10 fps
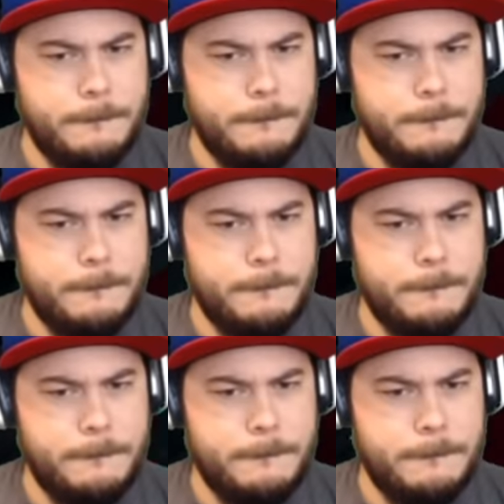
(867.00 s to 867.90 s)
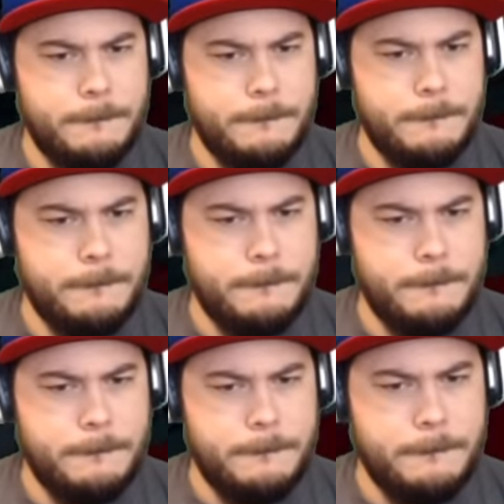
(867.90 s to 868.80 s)

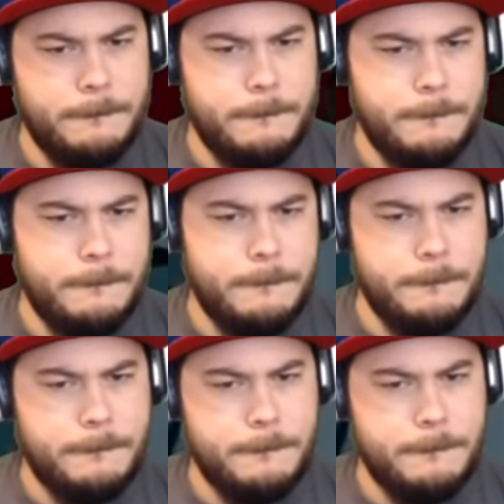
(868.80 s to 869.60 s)
(no one is talking)